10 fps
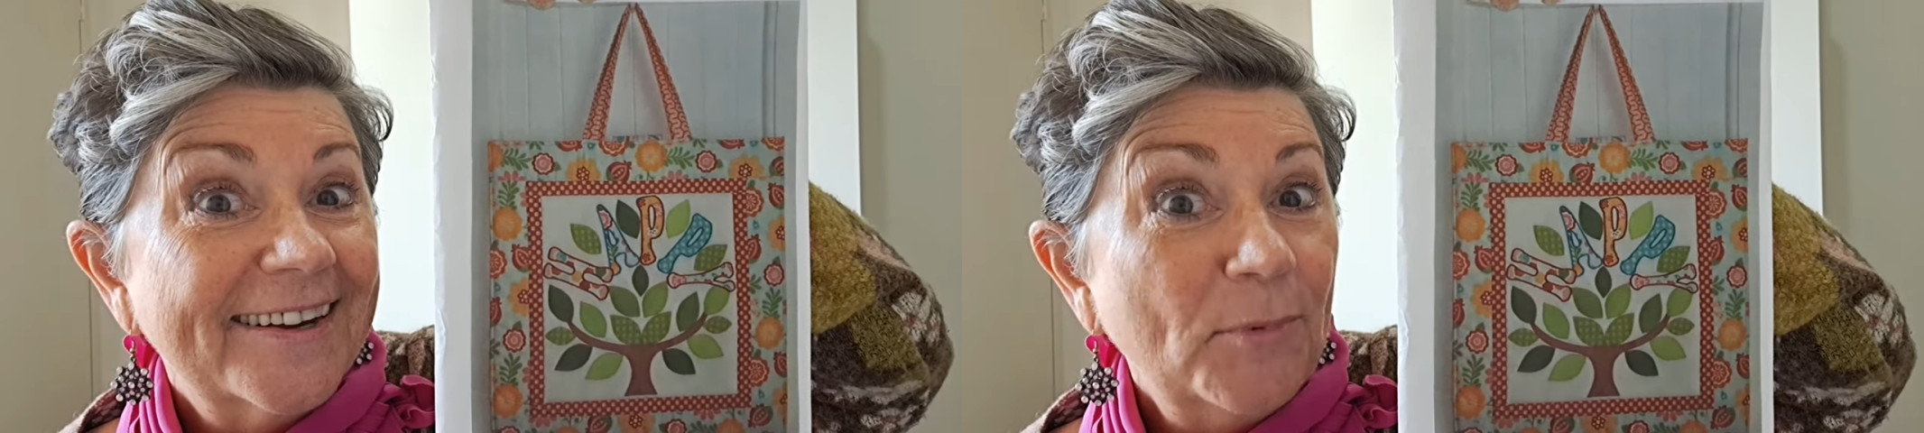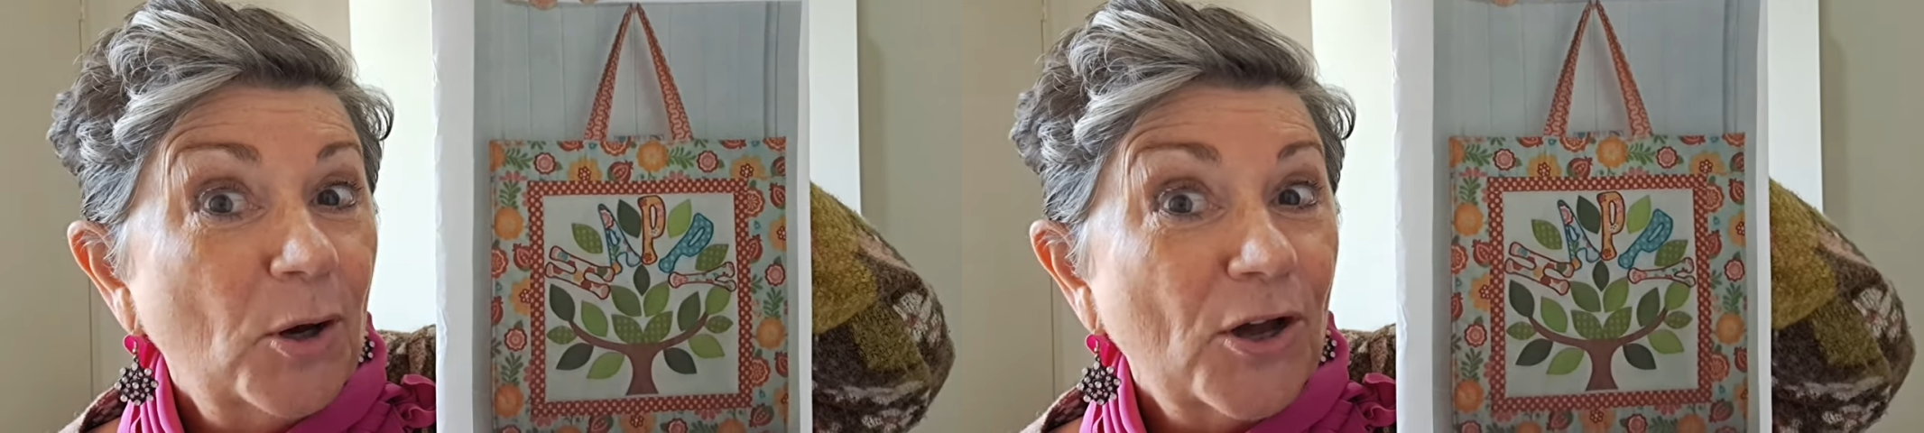
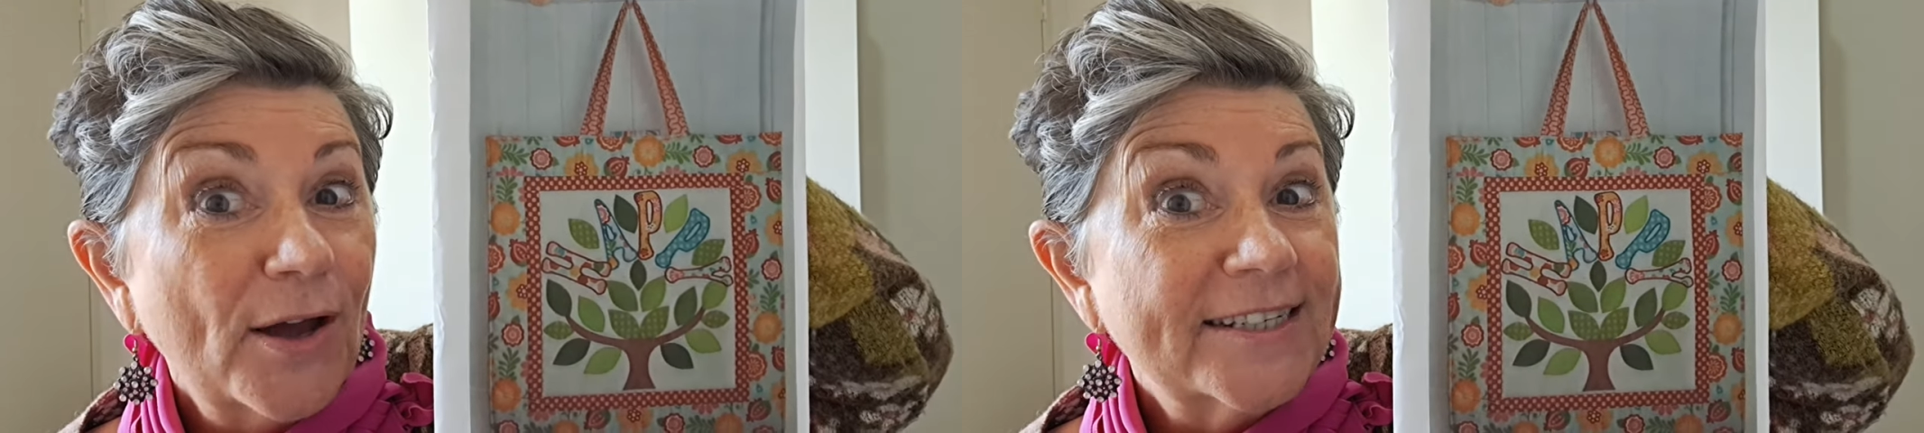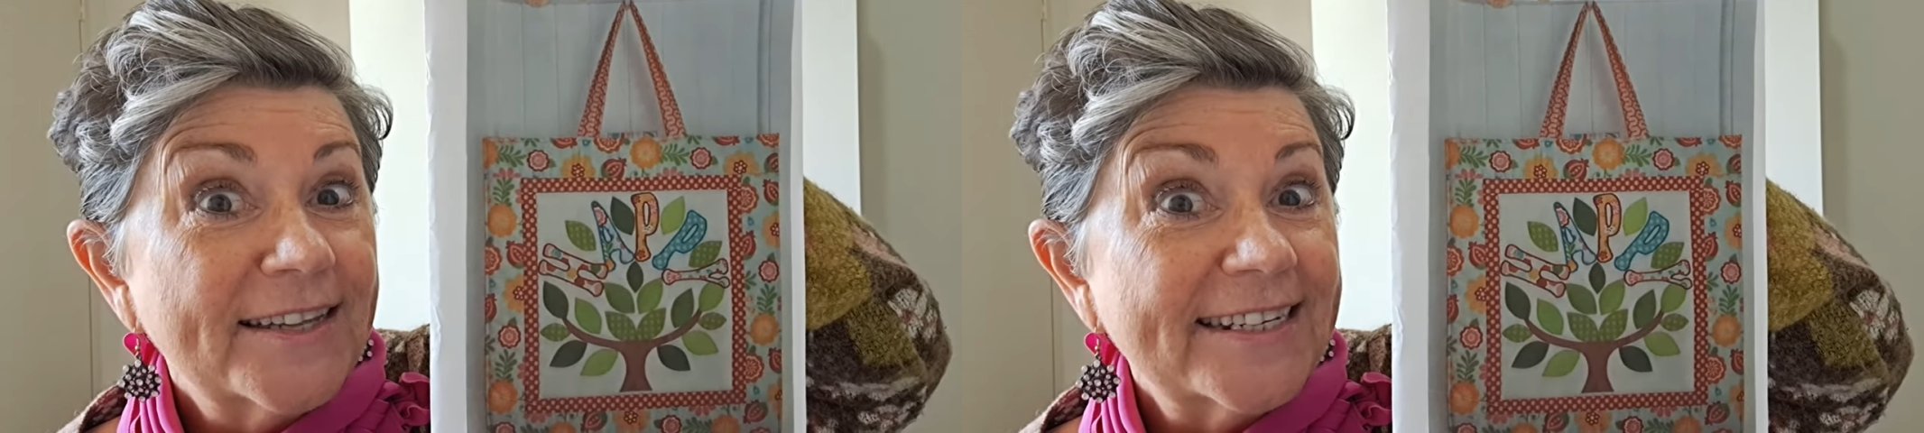Not
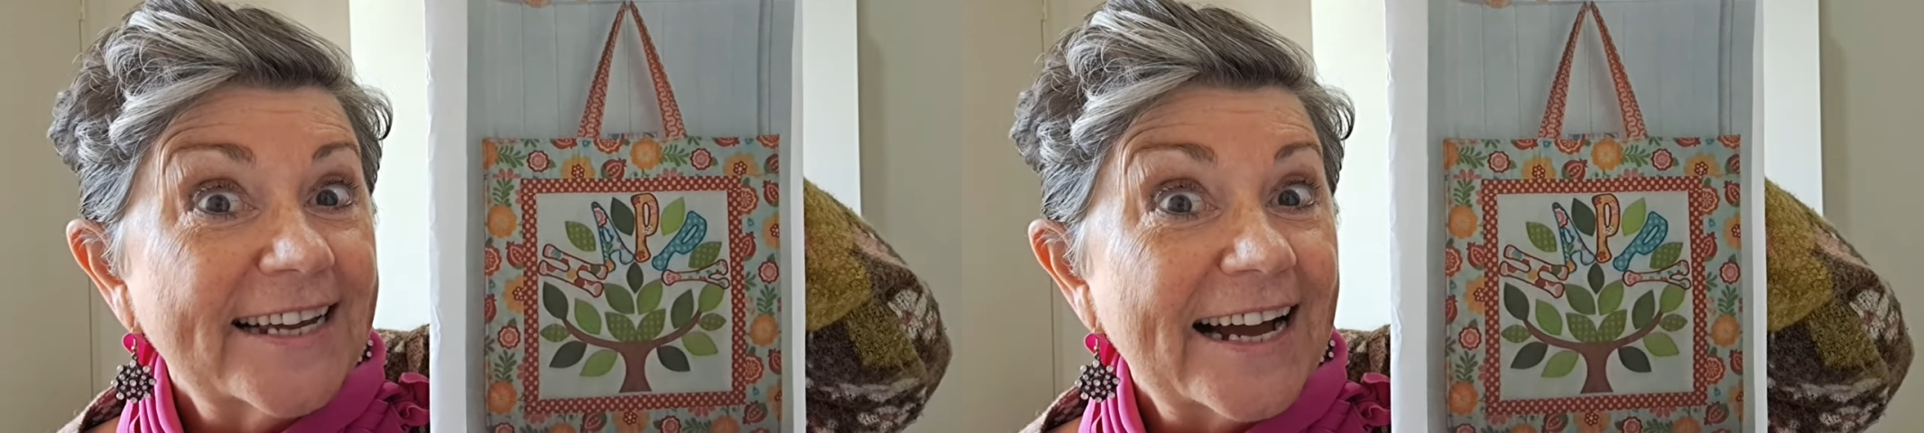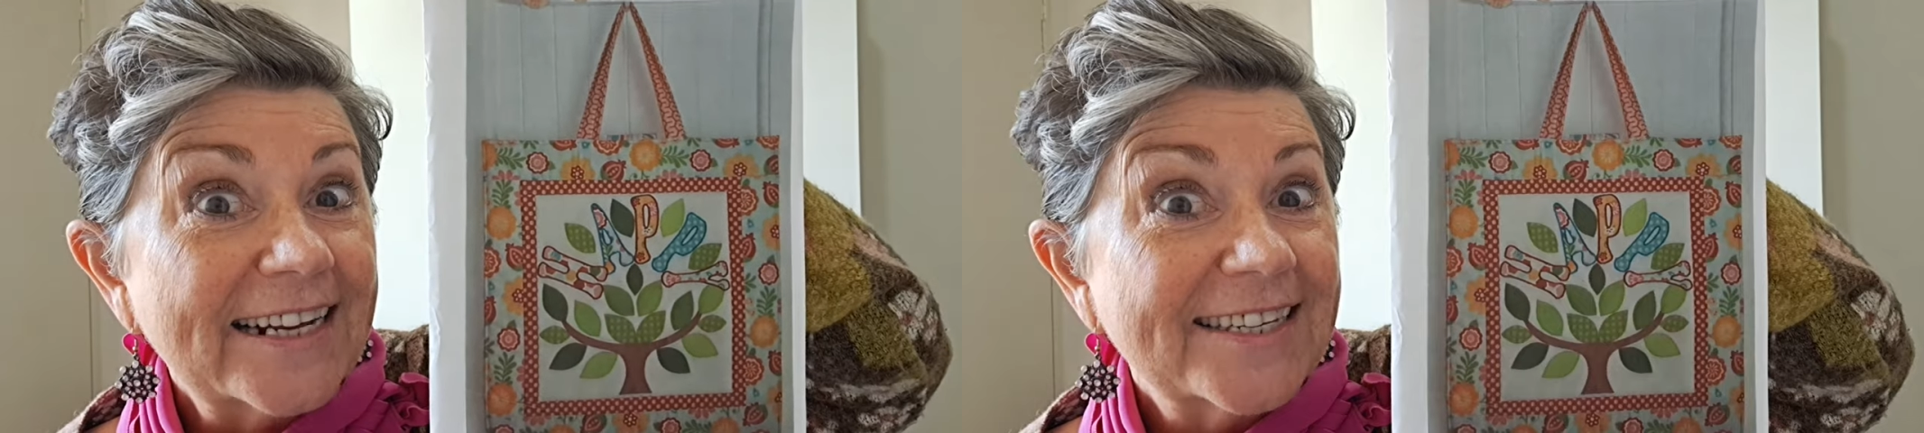going to the
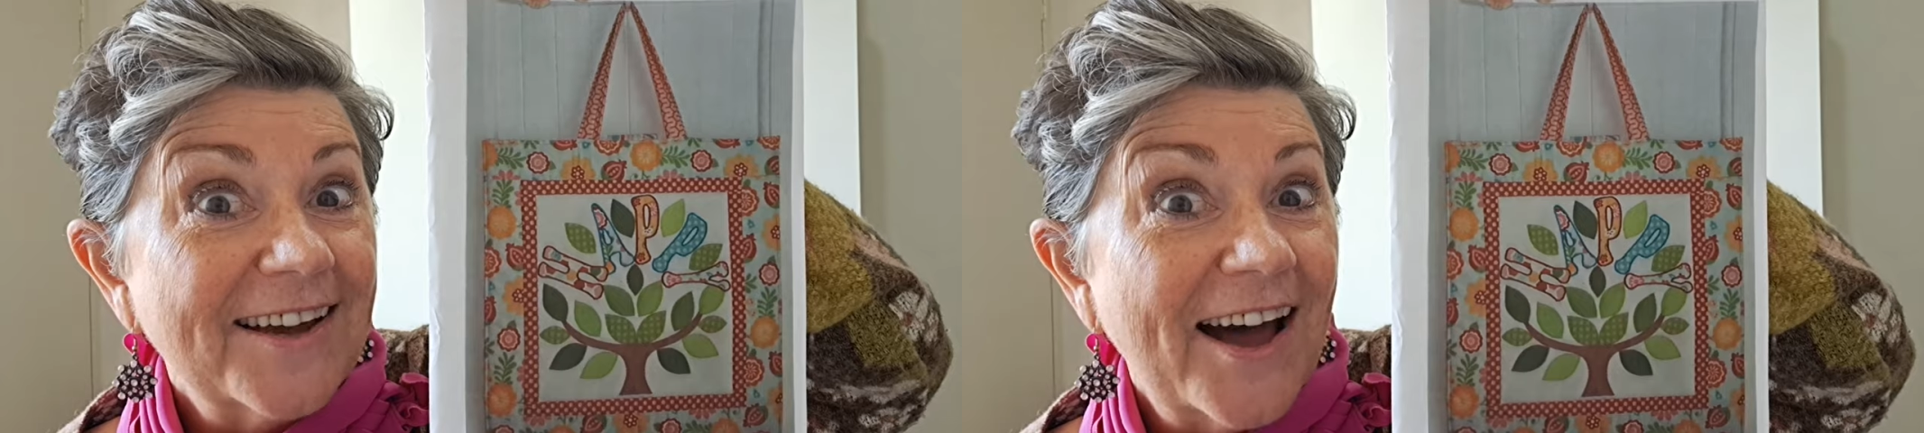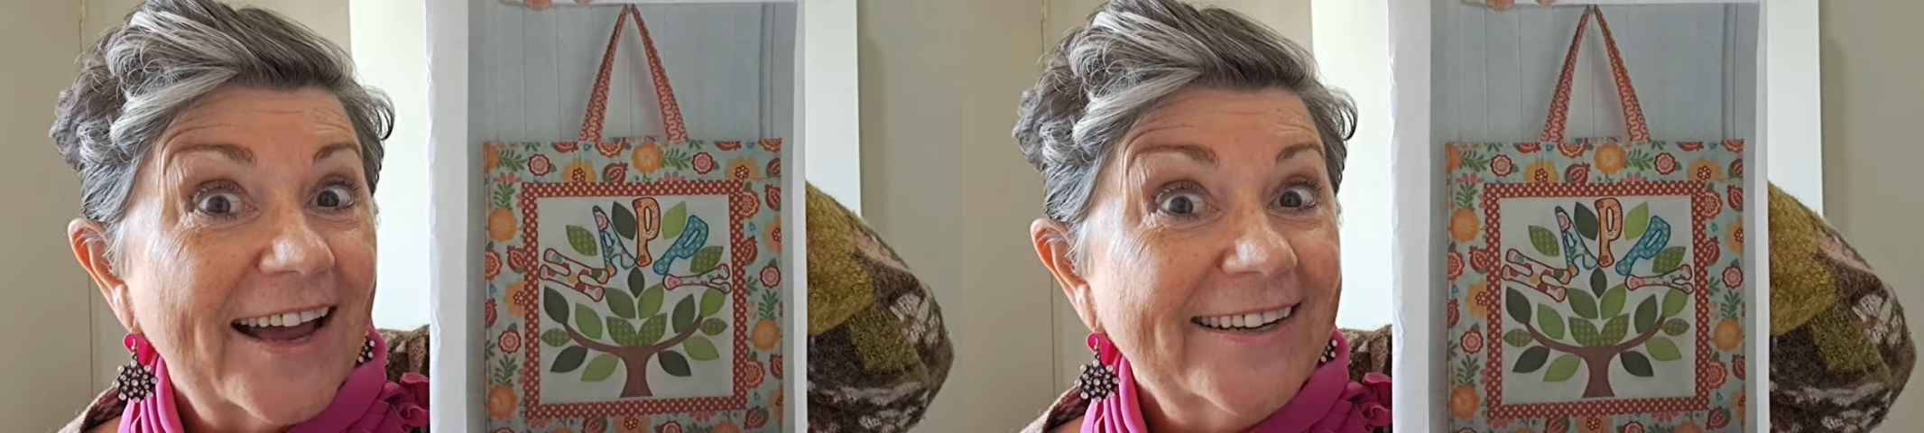dark
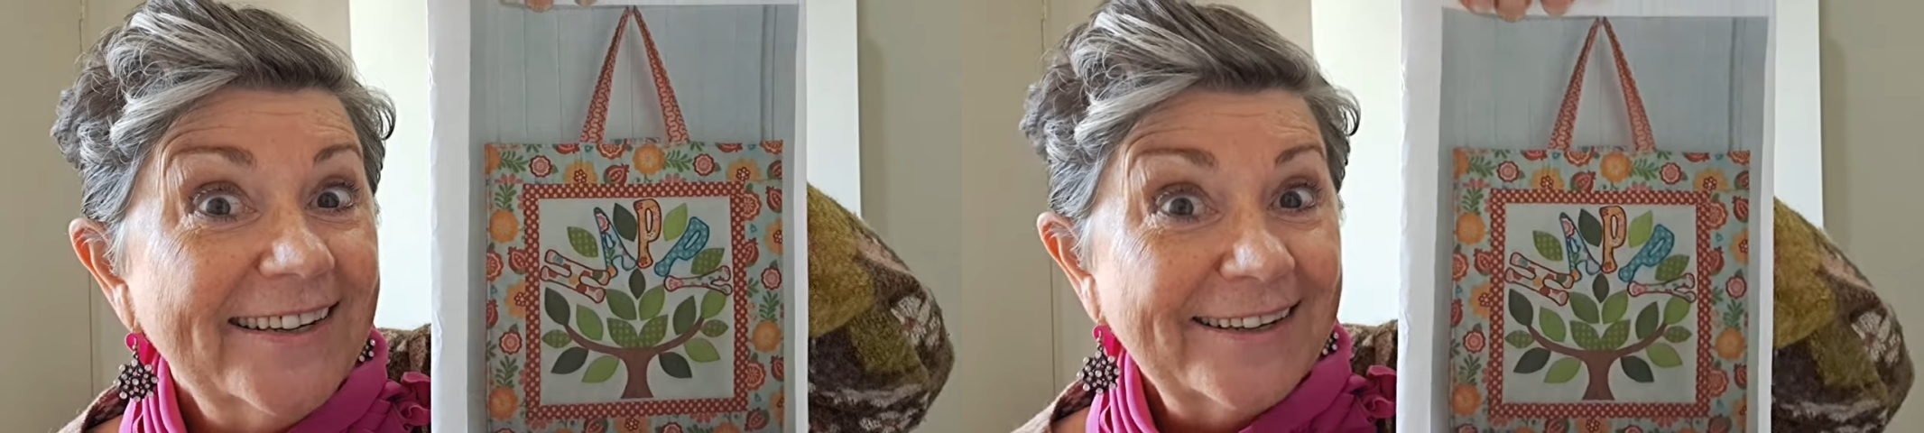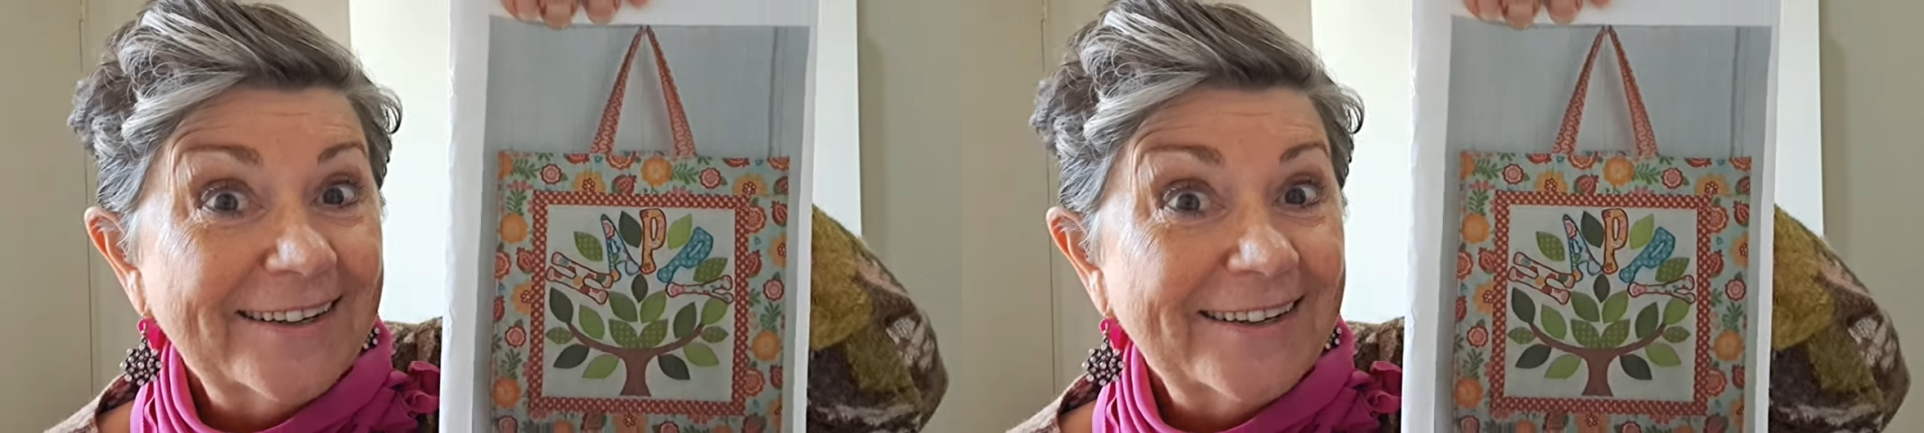side.